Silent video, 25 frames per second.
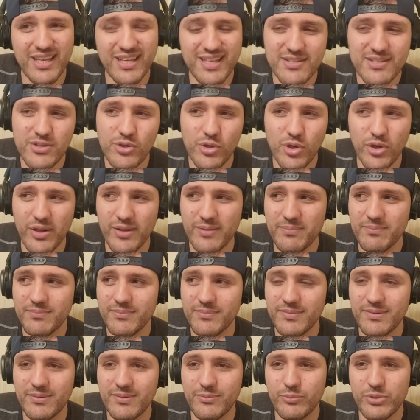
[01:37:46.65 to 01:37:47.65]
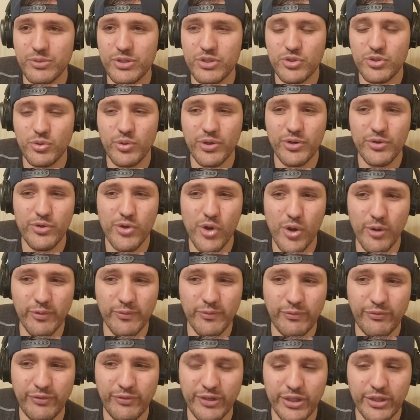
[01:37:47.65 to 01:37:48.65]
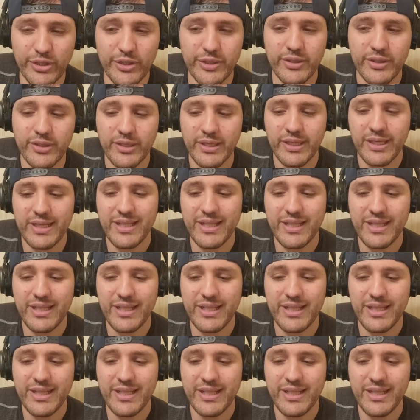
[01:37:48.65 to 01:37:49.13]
Because, you know, and once you're a known figure,